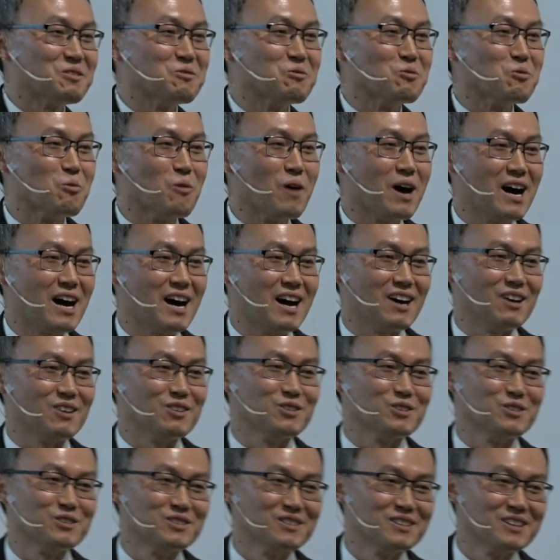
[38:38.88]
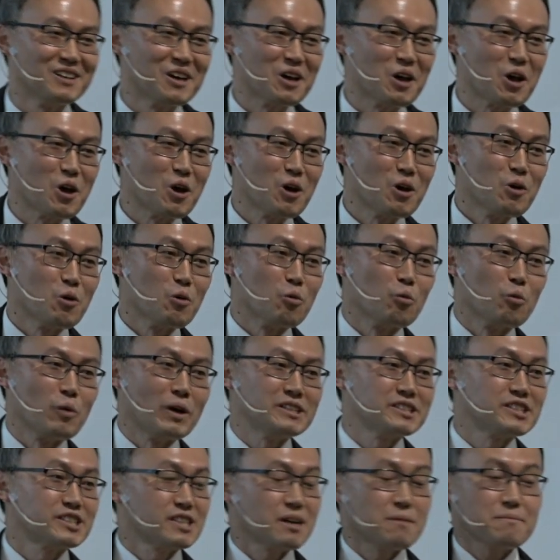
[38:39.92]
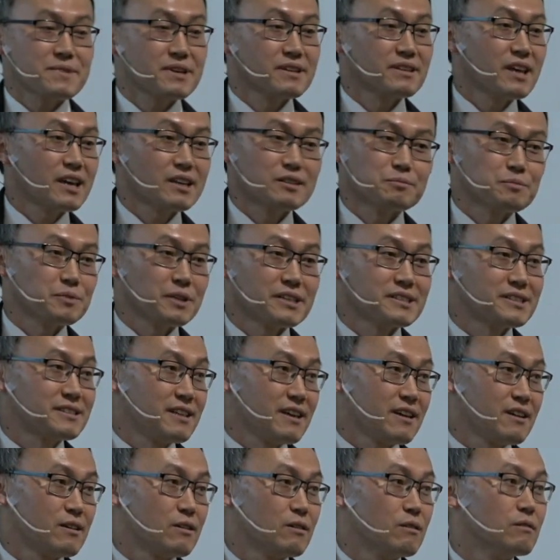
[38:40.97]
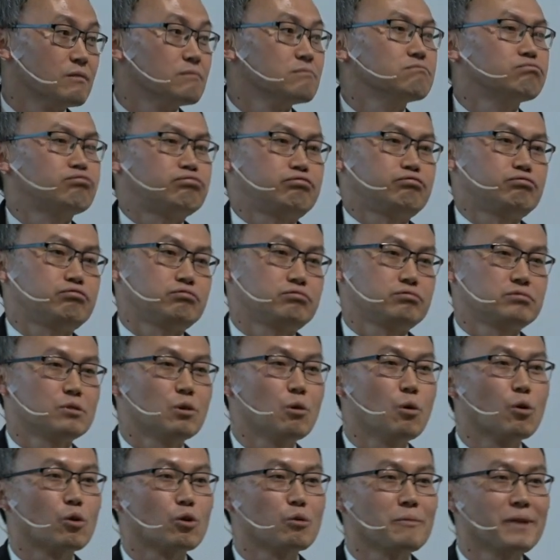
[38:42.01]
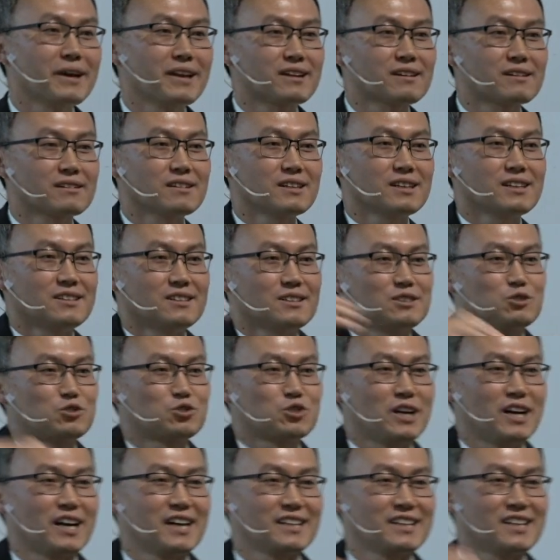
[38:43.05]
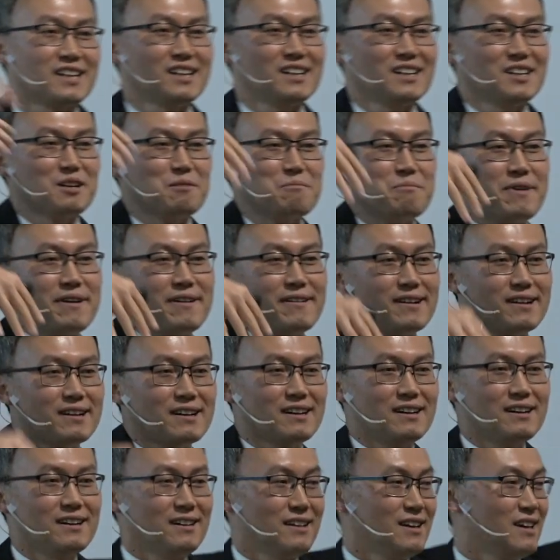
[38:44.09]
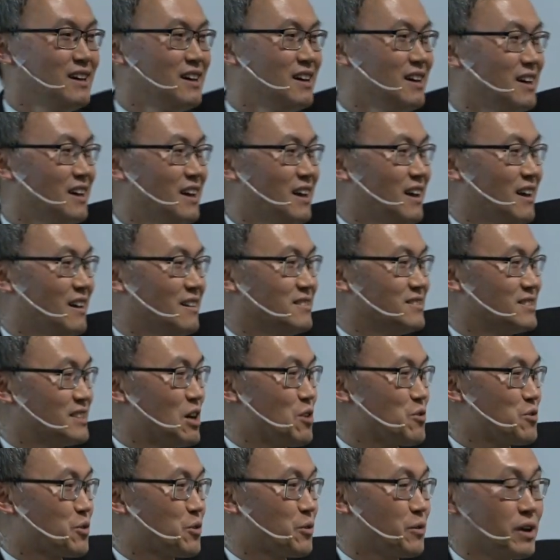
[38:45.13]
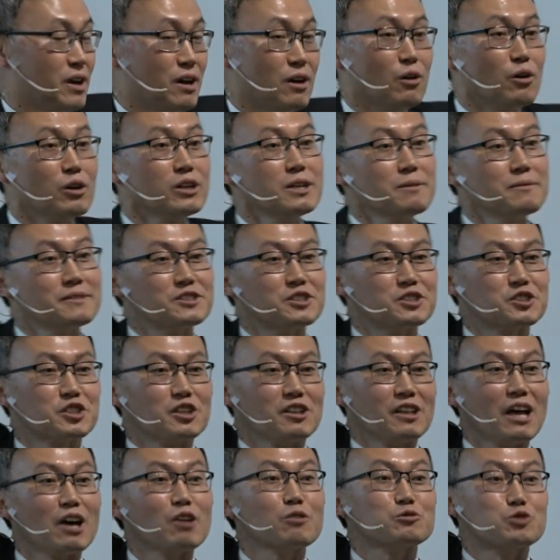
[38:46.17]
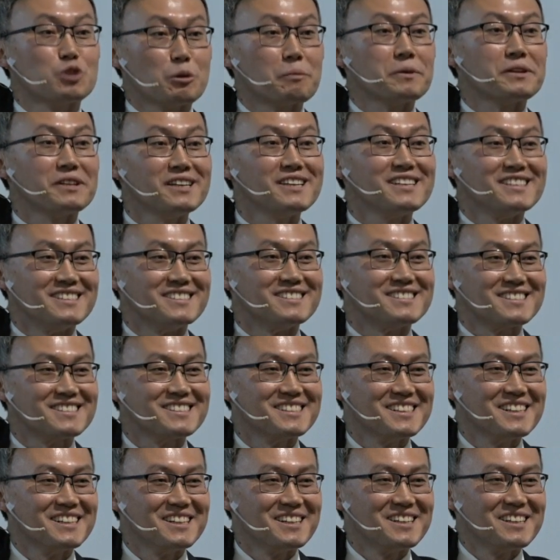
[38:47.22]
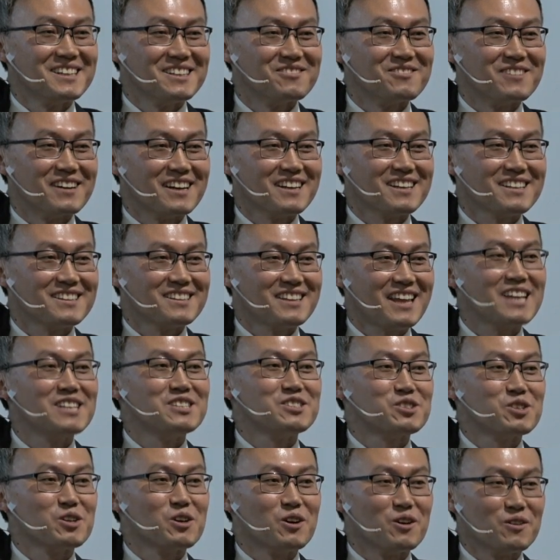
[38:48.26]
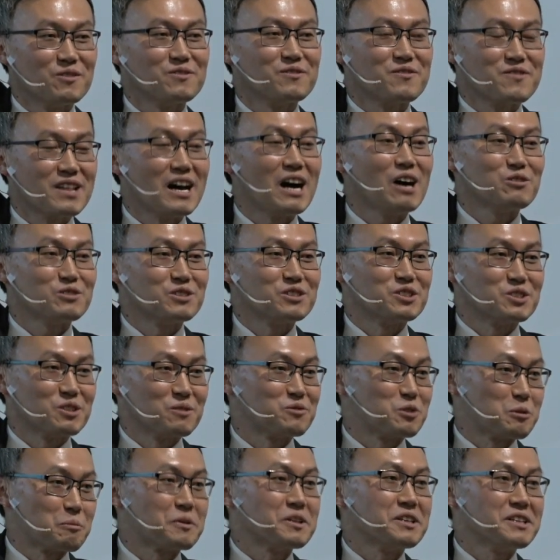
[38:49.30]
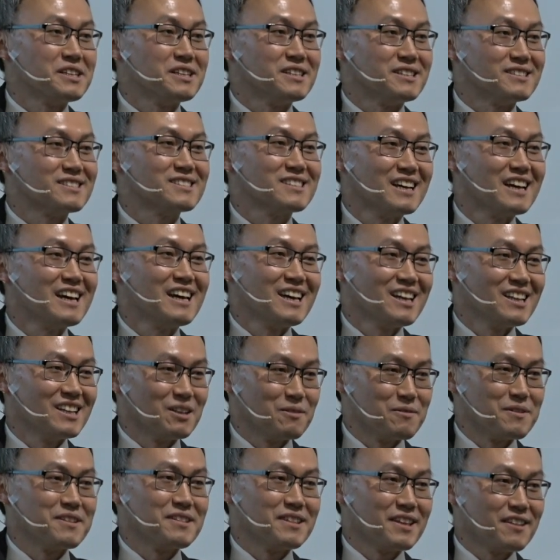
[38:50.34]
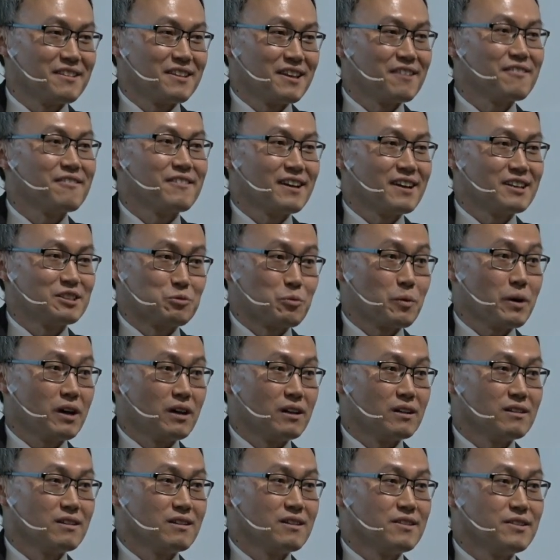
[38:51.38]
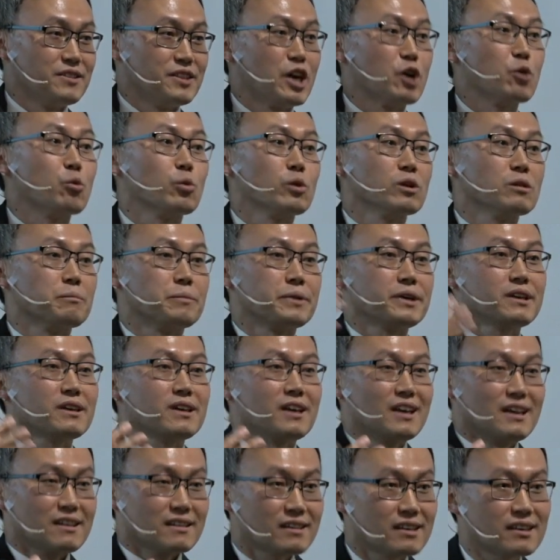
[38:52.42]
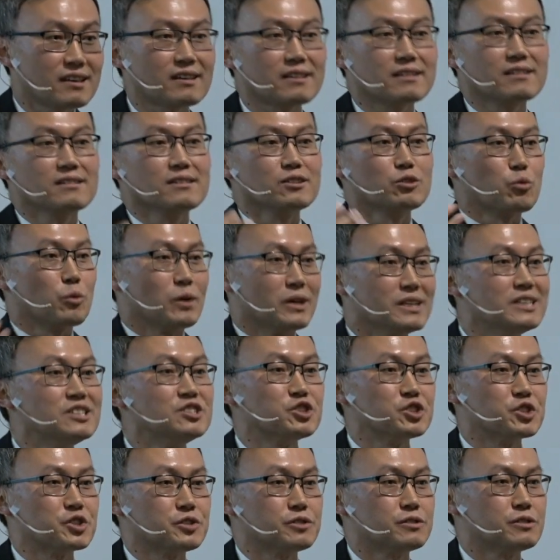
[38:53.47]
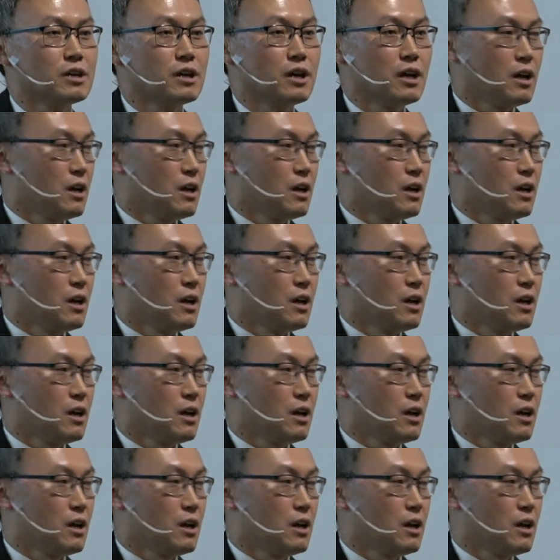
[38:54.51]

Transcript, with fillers: Wow. When something takes place there, automatically China, America, and South Korea, even just a lot of Japanese, right? Tens of thousands of Japanese live in that area as well. They will be killed or injured